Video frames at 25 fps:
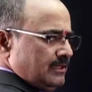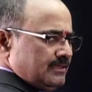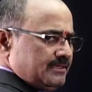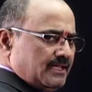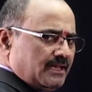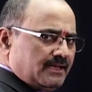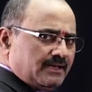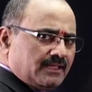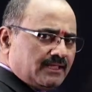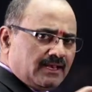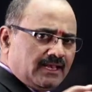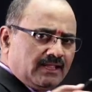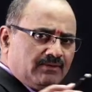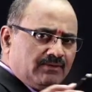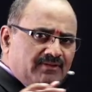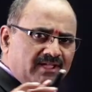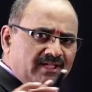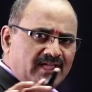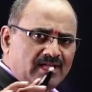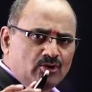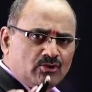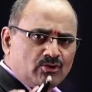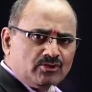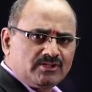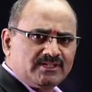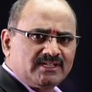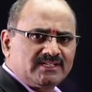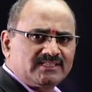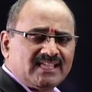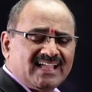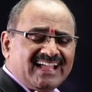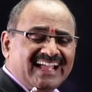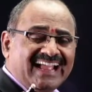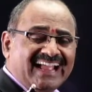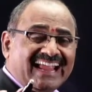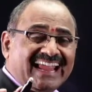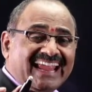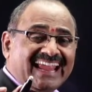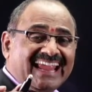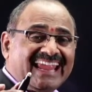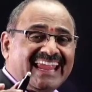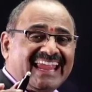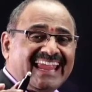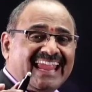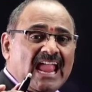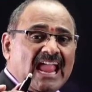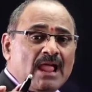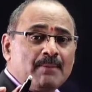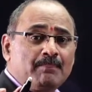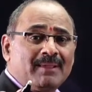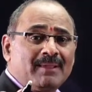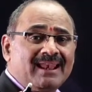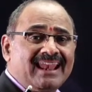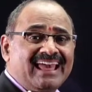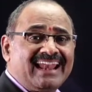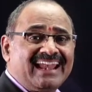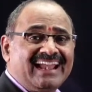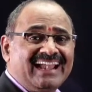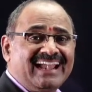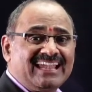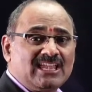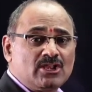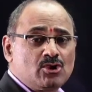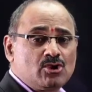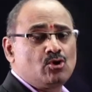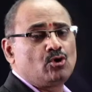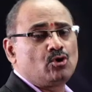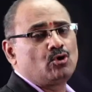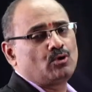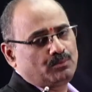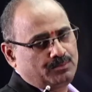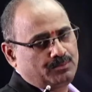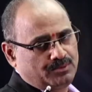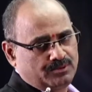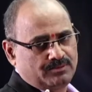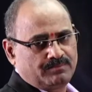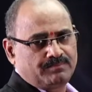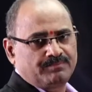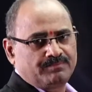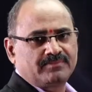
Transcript: Generally we are using the capillary tube